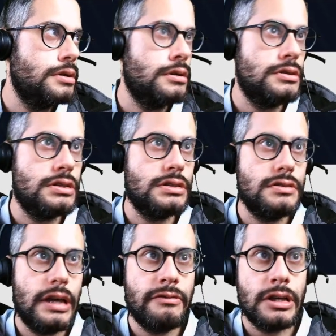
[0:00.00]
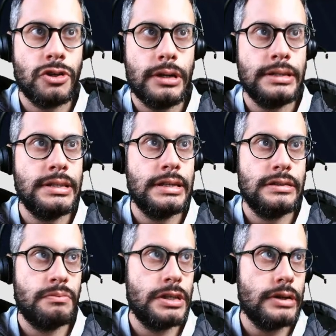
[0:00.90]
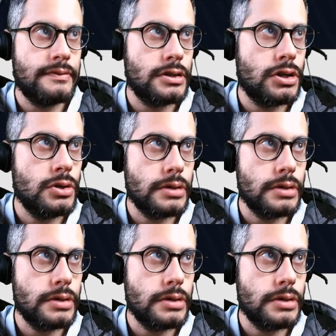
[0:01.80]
Just because you have a good idea doesn't mean you have to code